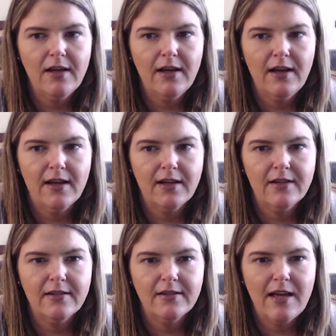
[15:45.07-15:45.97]

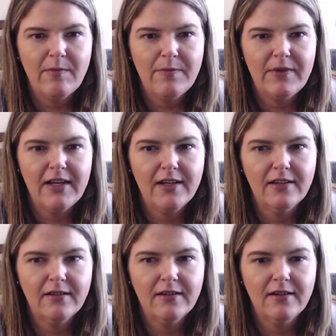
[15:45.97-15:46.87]
and that might be it.
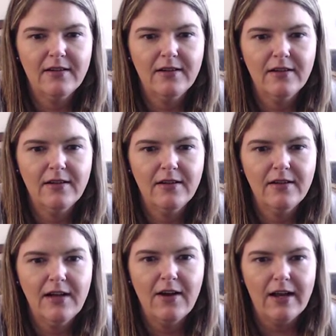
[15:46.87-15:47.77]

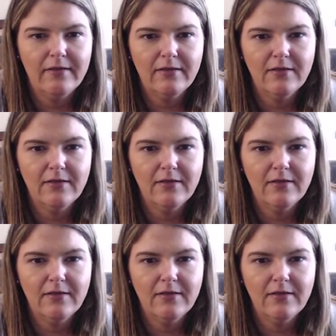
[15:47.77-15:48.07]
Okay,